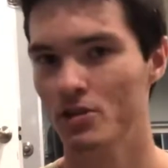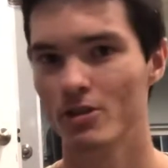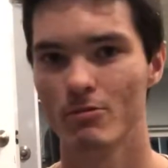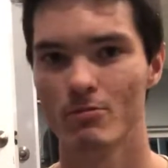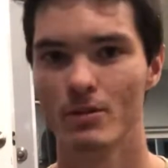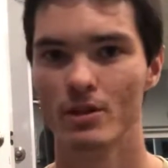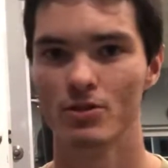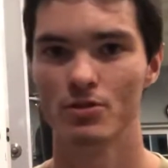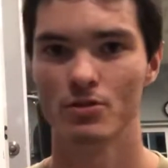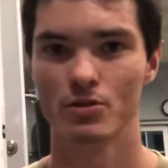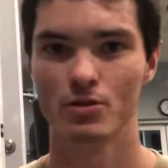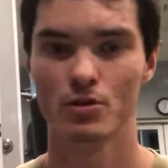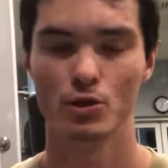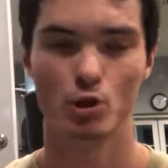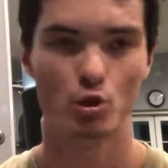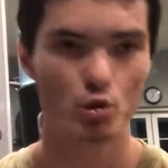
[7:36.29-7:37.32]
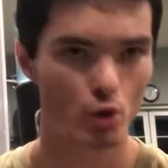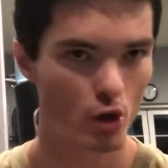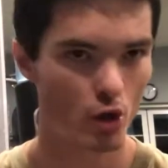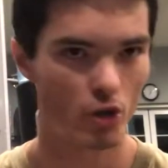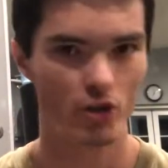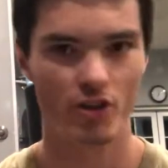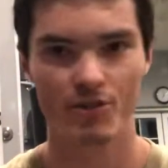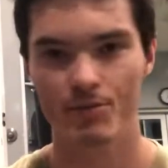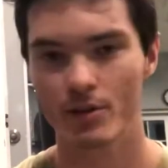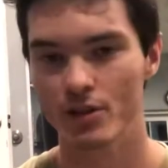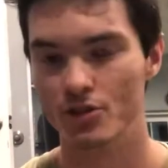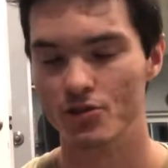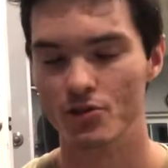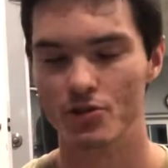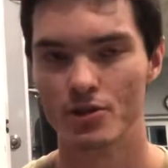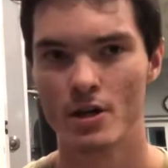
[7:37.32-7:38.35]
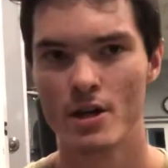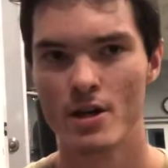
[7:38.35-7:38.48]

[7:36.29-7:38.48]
of the muscles, controlling the muscles.